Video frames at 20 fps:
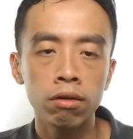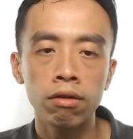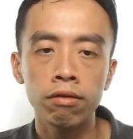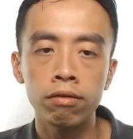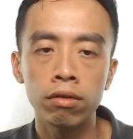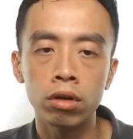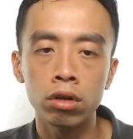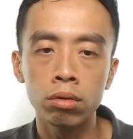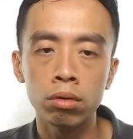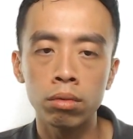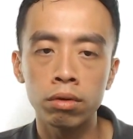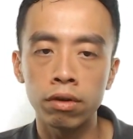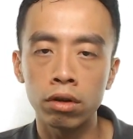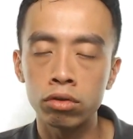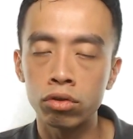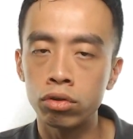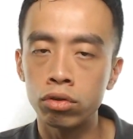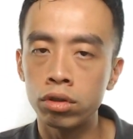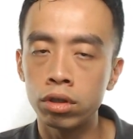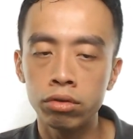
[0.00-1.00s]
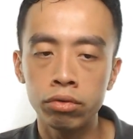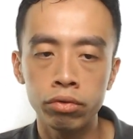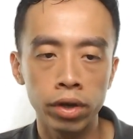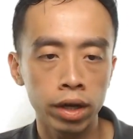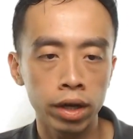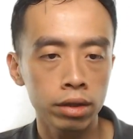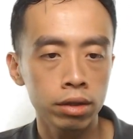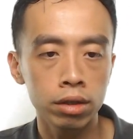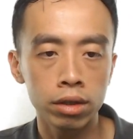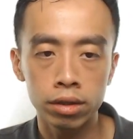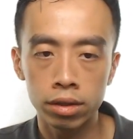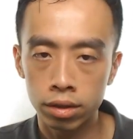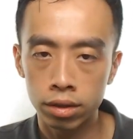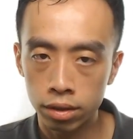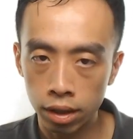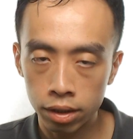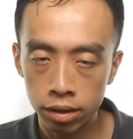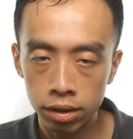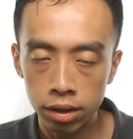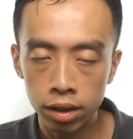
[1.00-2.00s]
Volume of oxygen reacted is
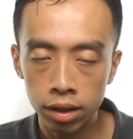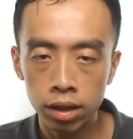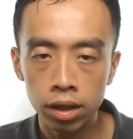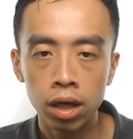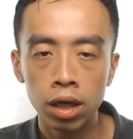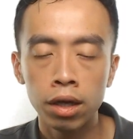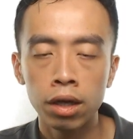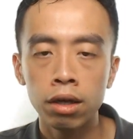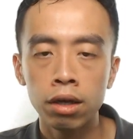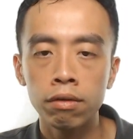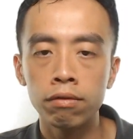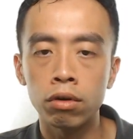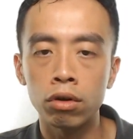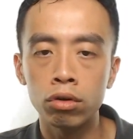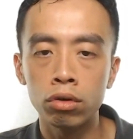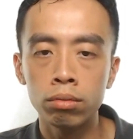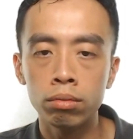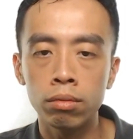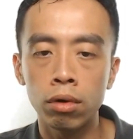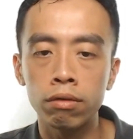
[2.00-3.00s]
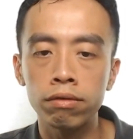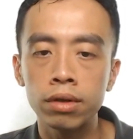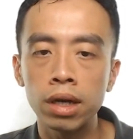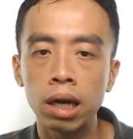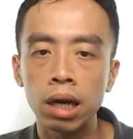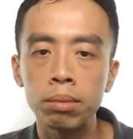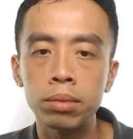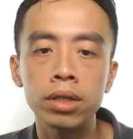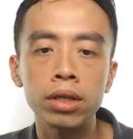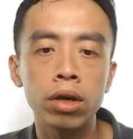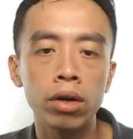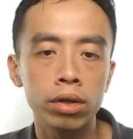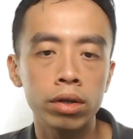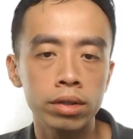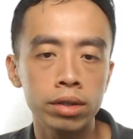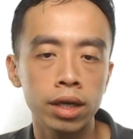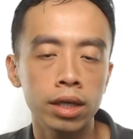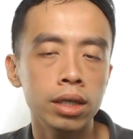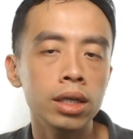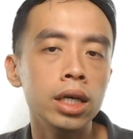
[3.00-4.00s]
60. Volume of carbon
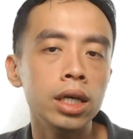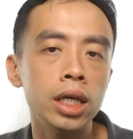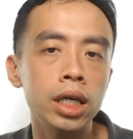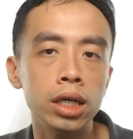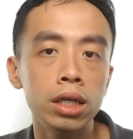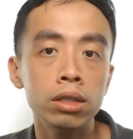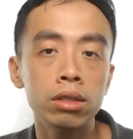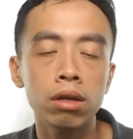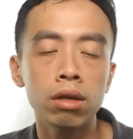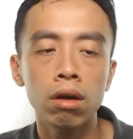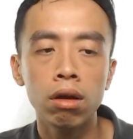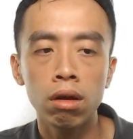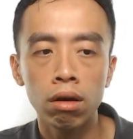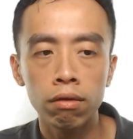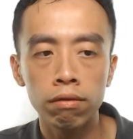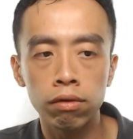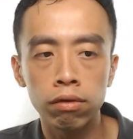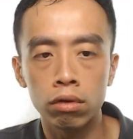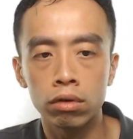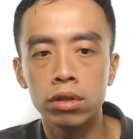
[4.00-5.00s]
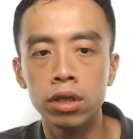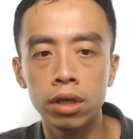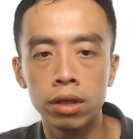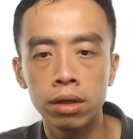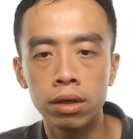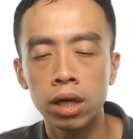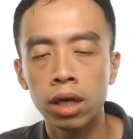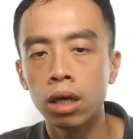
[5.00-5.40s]
dioxide is 40.